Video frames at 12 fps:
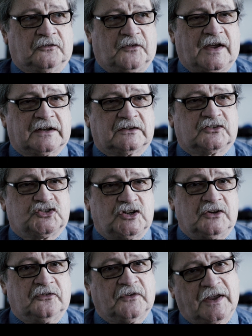In fact,
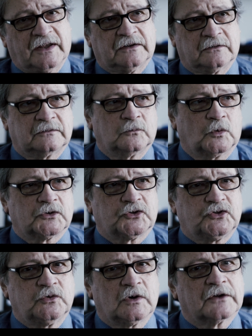Chief and 1 or
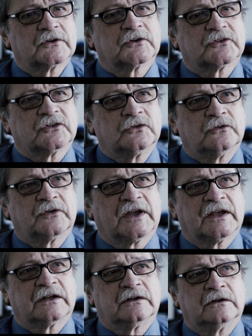2 others who've
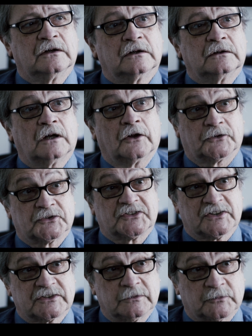had other
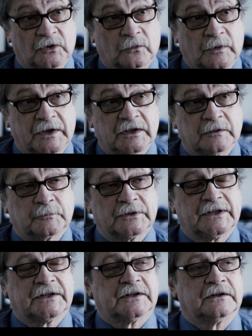systems already
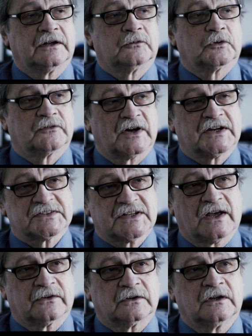implanted and revised
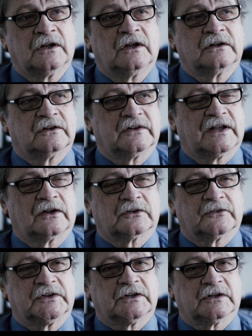out to the
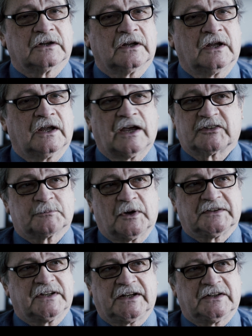Algovita have
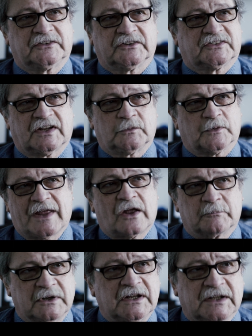spontaneously said
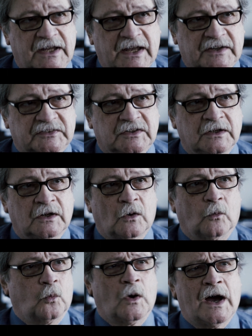without being asked,
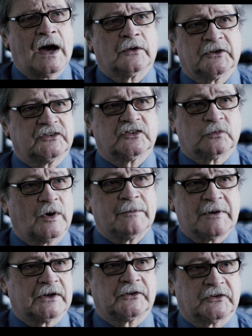wow, this is way
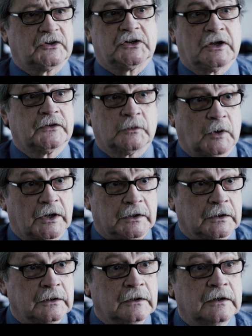better than the other one.
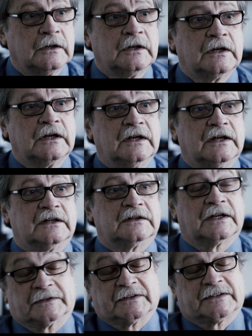And
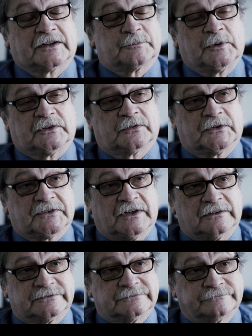I think that speaks for
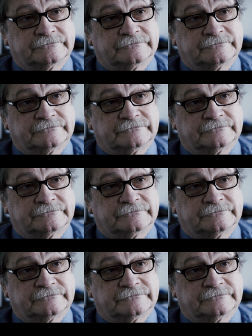itself.